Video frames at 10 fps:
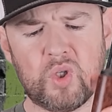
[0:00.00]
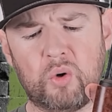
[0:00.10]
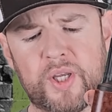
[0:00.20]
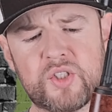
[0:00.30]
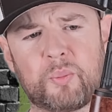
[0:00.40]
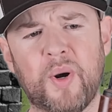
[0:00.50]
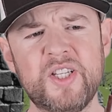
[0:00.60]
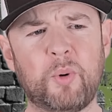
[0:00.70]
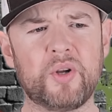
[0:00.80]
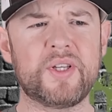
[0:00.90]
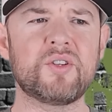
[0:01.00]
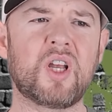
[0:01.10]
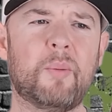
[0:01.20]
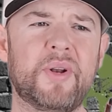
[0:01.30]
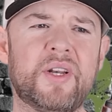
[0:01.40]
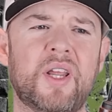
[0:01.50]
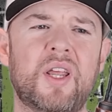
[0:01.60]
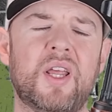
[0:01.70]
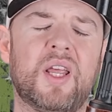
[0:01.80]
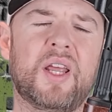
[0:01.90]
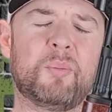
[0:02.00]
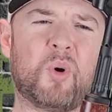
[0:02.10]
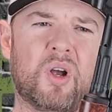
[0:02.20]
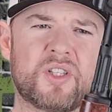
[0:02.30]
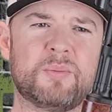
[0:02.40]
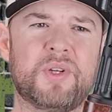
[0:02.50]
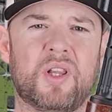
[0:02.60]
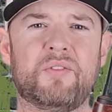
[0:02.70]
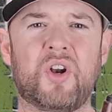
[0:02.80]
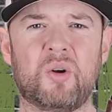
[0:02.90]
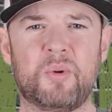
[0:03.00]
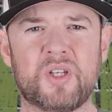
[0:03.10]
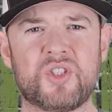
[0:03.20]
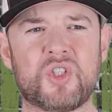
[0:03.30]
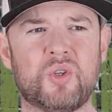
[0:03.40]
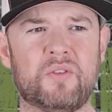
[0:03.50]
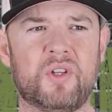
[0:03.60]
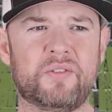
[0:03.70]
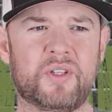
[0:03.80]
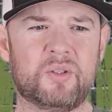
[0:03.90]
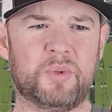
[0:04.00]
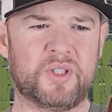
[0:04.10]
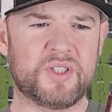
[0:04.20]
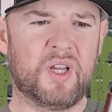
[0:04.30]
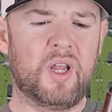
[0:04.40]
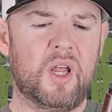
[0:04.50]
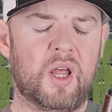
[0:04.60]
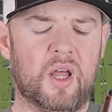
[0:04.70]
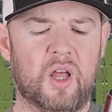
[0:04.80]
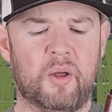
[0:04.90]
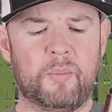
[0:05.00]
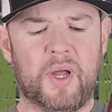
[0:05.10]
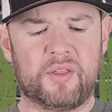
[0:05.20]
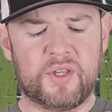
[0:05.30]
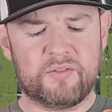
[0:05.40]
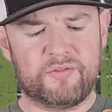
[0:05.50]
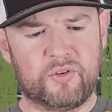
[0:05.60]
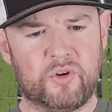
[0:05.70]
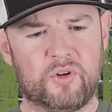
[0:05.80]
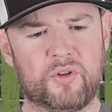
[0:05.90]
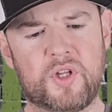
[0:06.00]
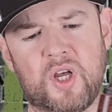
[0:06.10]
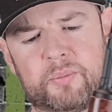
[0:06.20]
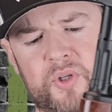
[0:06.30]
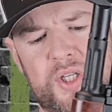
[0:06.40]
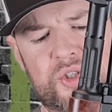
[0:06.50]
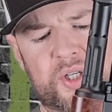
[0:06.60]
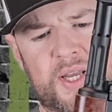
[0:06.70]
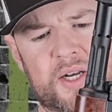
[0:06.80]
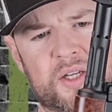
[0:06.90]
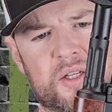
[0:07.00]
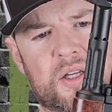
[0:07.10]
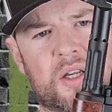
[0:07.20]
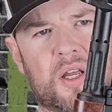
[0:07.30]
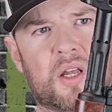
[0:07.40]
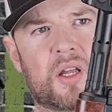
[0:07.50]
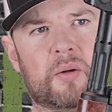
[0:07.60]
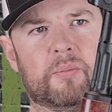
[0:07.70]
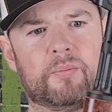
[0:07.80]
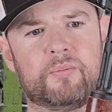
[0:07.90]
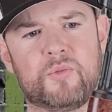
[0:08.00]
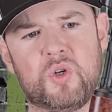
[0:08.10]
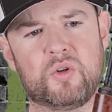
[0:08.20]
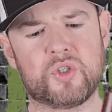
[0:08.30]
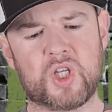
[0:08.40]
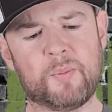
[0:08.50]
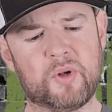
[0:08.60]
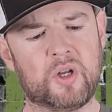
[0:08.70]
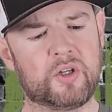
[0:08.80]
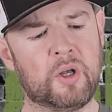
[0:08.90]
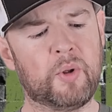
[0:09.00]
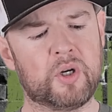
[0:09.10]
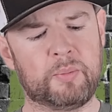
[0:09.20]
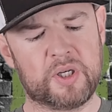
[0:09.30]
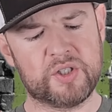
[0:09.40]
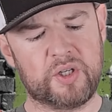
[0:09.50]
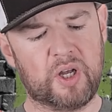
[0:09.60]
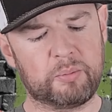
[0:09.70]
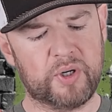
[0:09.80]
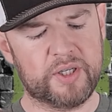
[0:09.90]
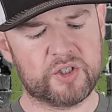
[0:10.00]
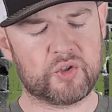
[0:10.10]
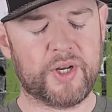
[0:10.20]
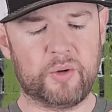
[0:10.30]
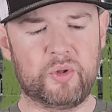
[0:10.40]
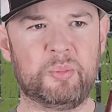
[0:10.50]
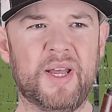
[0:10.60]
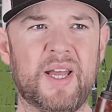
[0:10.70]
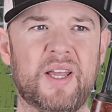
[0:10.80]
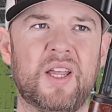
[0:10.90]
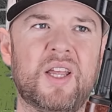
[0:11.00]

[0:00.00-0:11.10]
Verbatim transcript: Okay, so price point. These are coming in at approximately 1100 bucks, just short of 1100 bucks. Um, I think for the upgrades you're getting, um, you know, there's a couple couple hundred bucks in the upgrades straight out the bat.